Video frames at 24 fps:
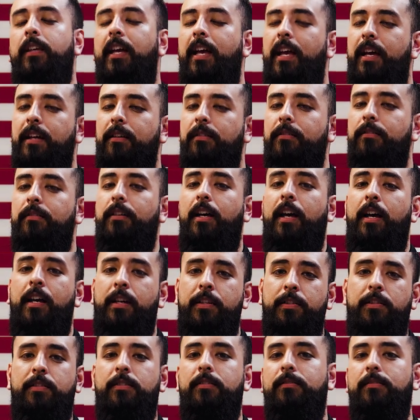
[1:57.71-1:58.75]
and
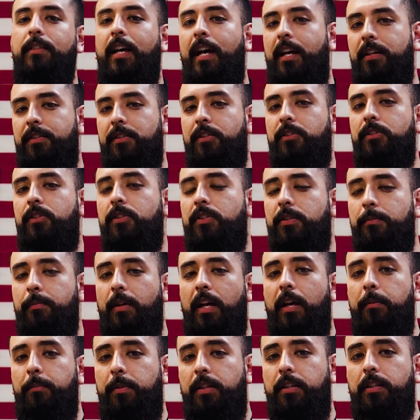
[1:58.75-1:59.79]
has access to some
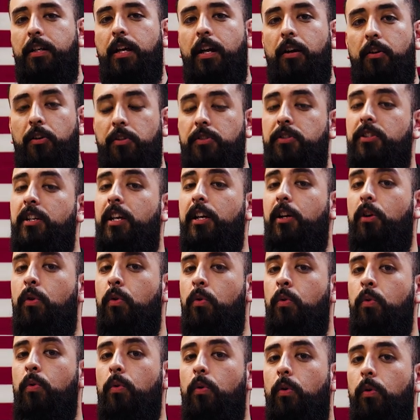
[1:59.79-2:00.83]
ambient air to stay
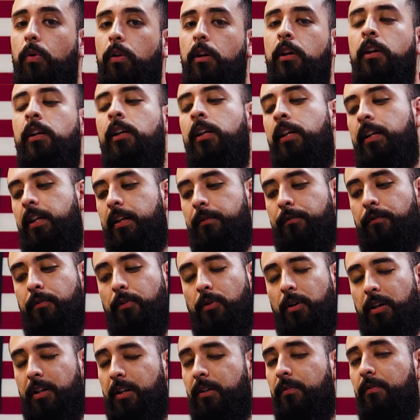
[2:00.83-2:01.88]
cool. For
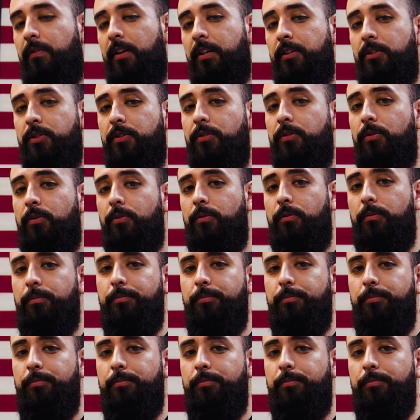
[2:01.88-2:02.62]
a conventional